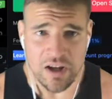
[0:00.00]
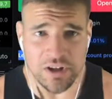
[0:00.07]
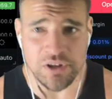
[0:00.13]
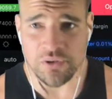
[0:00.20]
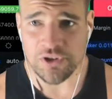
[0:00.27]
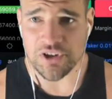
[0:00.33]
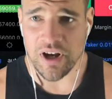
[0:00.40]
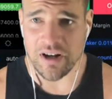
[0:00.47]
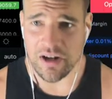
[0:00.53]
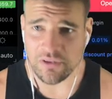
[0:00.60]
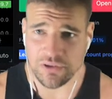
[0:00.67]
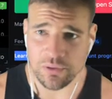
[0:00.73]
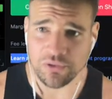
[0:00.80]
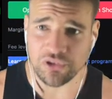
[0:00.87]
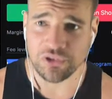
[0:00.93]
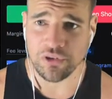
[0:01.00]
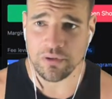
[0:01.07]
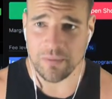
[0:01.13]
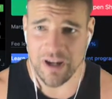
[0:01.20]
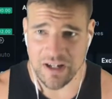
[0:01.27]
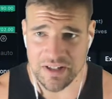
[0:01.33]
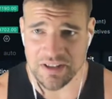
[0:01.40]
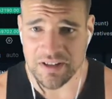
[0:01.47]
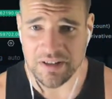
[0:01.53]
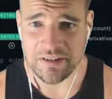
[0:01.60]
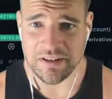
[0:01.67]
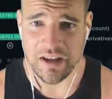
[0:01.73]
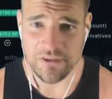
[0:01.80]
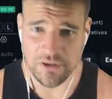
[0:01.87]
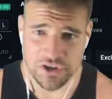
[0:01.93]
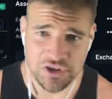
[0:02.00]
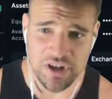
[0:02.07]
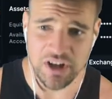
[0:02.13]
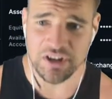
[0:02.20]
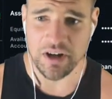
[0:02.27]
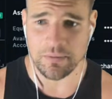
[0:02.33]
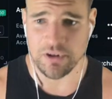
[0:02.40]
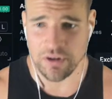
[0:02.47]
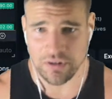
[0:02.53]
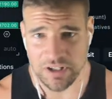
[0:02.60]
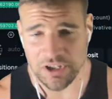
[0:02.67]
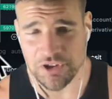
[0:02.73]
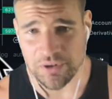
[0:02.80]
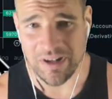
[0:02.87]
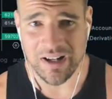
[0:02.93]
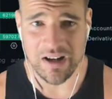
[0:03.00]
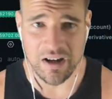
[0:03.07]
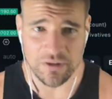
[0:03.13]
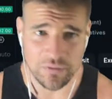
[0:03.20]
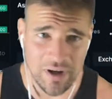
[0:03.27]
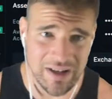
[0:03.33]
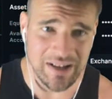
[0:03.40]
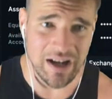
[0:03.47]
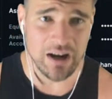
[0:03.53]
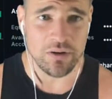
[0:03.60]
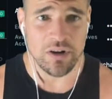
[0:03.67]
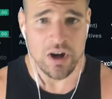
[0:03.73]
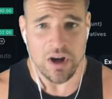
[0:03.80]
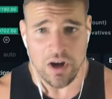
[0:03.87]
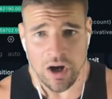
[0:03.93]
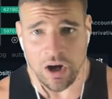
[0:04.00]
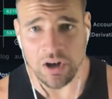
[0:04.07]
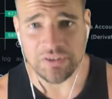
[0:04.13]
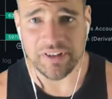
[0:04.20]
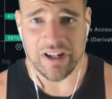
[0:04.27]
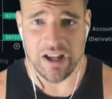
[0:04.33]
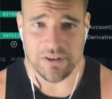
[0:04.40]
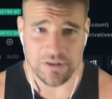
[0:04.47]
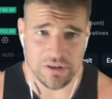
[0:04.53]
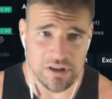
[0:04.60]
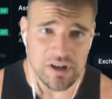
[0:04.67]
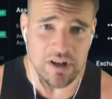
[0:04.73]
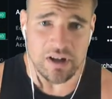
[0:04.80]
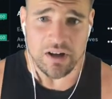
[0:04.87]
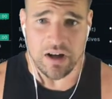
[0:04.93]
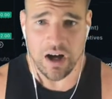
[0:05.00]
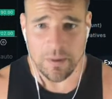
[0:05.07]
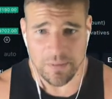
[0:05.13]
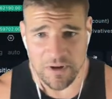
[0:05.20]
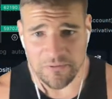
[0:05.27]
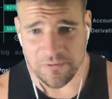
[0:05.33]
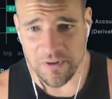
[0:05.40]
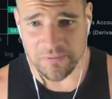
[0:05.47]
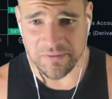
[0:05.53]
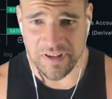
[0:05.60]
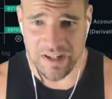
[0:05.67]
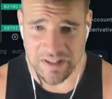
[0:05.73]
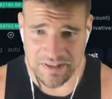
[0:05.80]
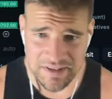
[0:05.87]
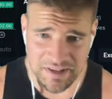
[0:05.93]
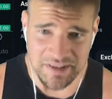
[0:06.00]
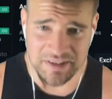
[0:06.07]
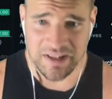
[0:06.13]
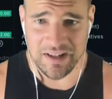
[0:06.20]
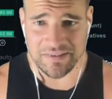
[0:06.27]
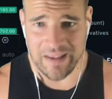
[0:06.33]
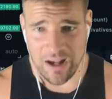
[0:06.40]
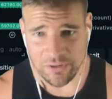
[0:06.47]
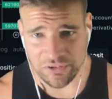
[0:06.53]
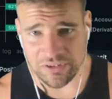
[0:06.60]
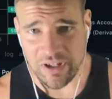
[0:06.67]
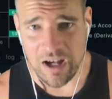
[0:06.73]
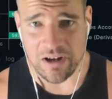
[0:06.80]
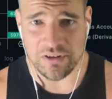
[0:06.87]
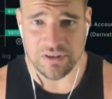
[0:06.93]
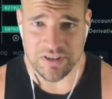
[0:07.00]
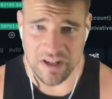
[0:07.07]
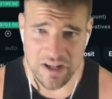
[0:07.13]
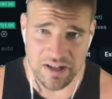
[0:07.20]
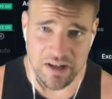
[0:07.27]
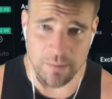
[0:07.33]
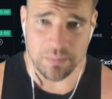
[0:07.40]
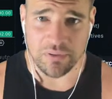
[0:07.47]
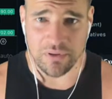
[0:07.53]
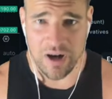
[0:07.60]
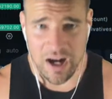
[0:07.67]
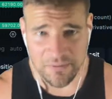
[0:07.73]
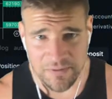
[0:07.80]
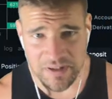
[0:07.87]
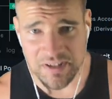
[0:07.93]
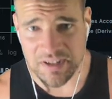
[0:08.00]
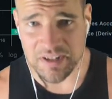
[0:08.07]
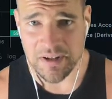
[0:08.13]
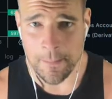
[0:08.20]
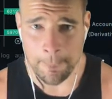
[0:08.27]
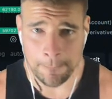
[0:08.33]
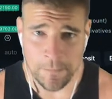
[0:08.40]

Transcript: huge shout out to ZoomX, the other exchange I'm currently trading on right now, altogether up $15,000, $16,000 in profits